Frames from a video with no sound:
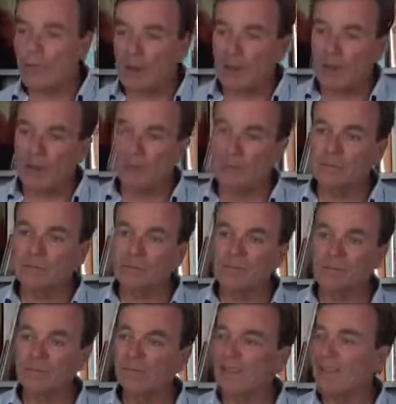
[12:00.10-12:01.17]
mother,
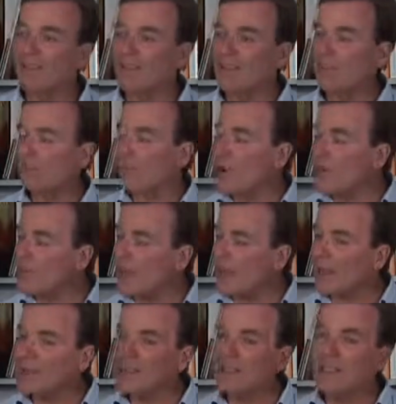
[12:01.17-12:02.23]
and from
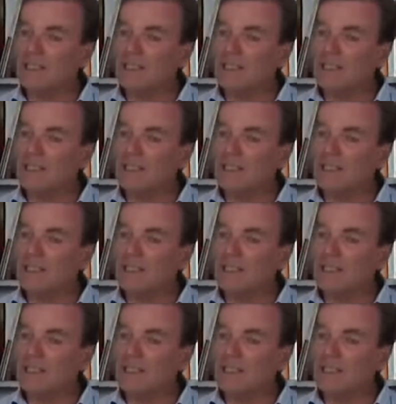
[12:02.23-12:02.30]
that,